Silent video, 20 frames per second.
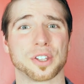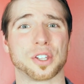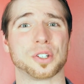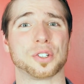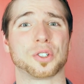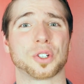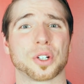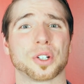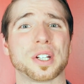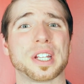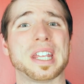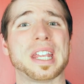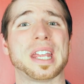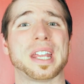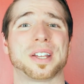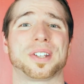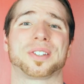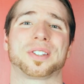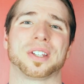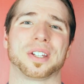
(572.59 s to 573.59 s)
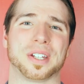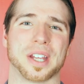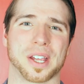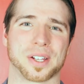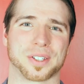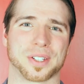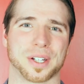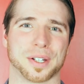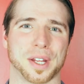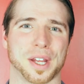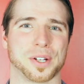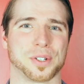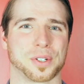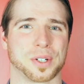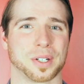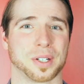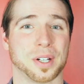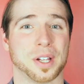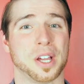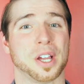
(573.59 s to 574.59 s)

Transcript: The journey is the destination.